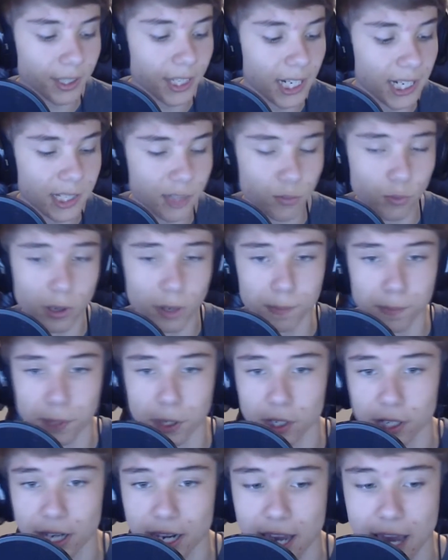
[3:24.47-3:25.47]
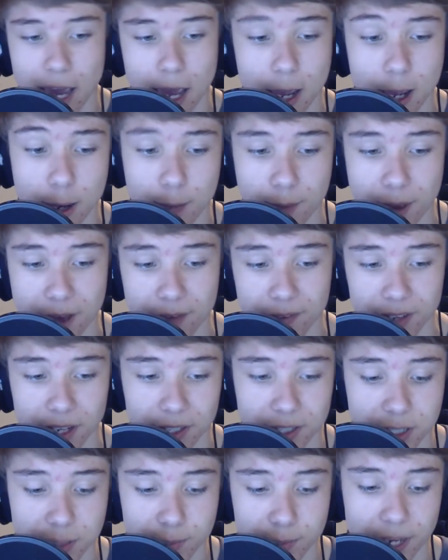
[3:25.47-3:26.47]
That is one bug I am having
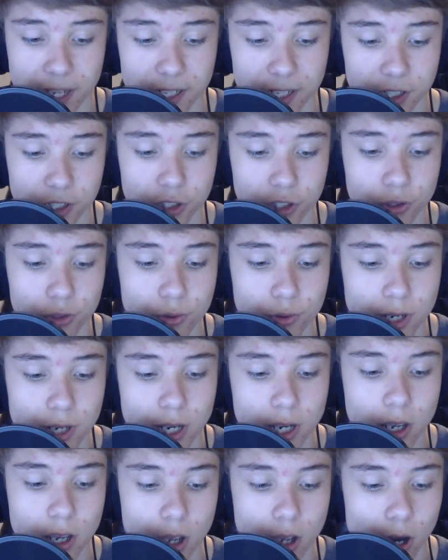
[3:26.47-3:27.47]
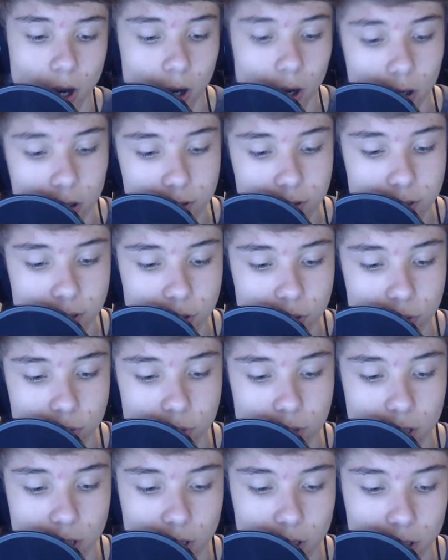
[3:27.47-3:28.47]
on this beta 2.
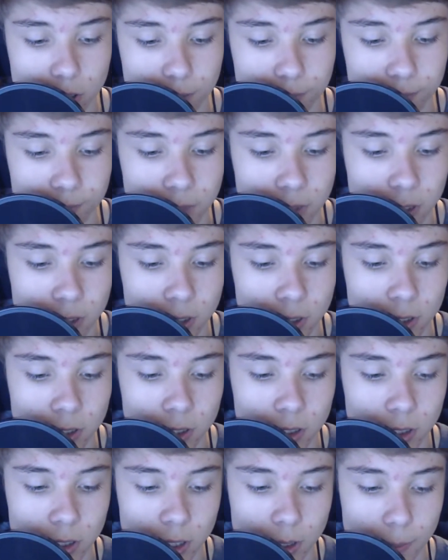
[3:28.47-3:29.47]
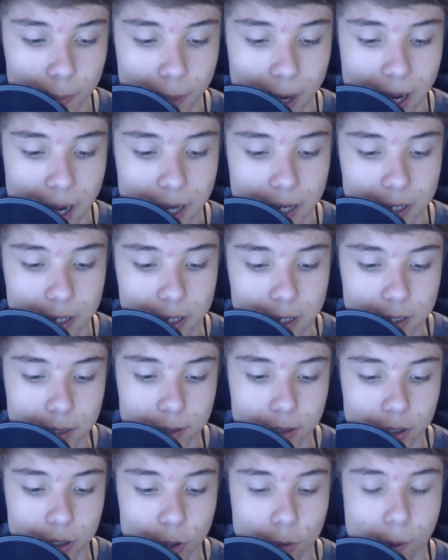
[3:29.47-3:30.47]
Also, my
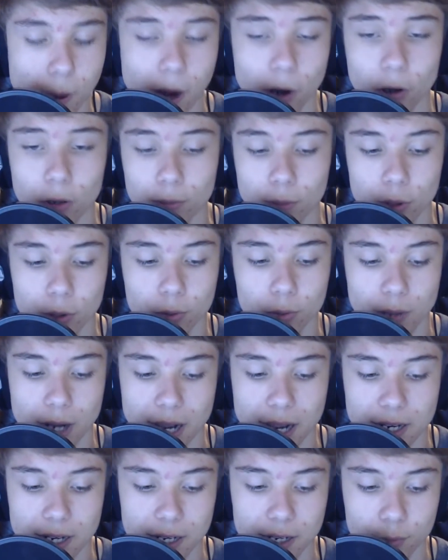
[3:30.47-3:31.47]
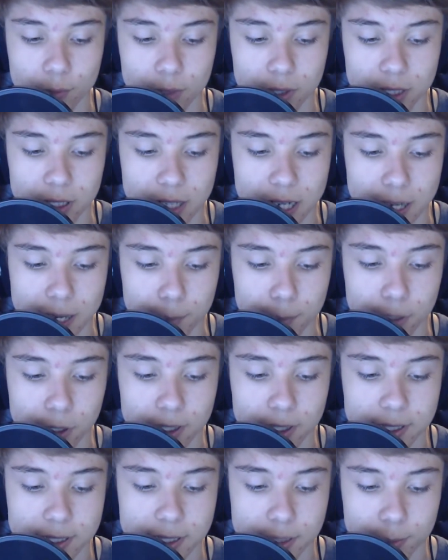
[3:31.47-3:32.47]
low power mode, when I would
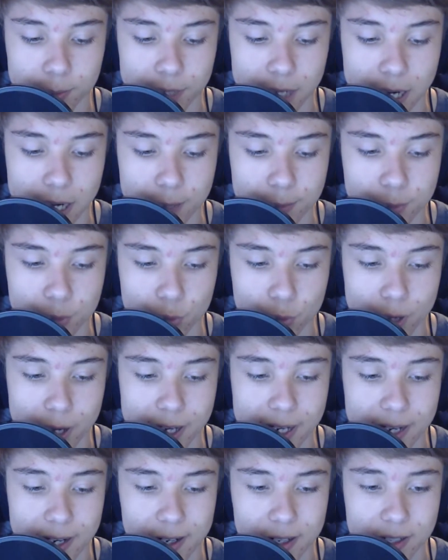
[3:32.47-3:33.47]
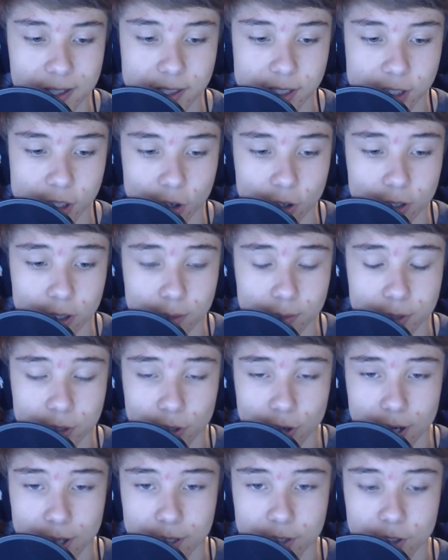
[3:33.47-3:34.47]
enable it sometimes right at startup,
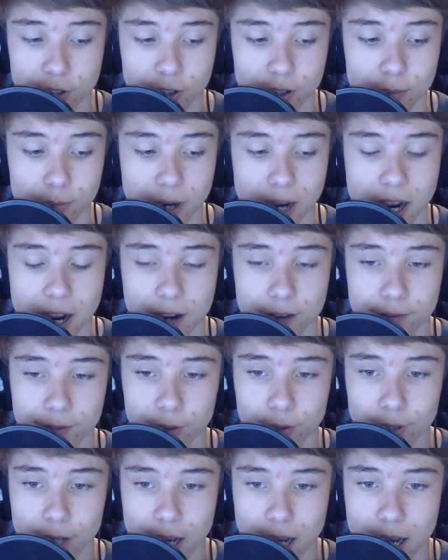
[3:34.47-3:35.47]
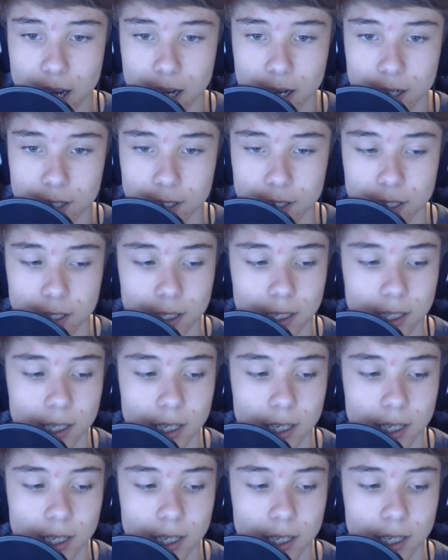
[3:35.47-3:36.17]
so I'd turn my iPhone on,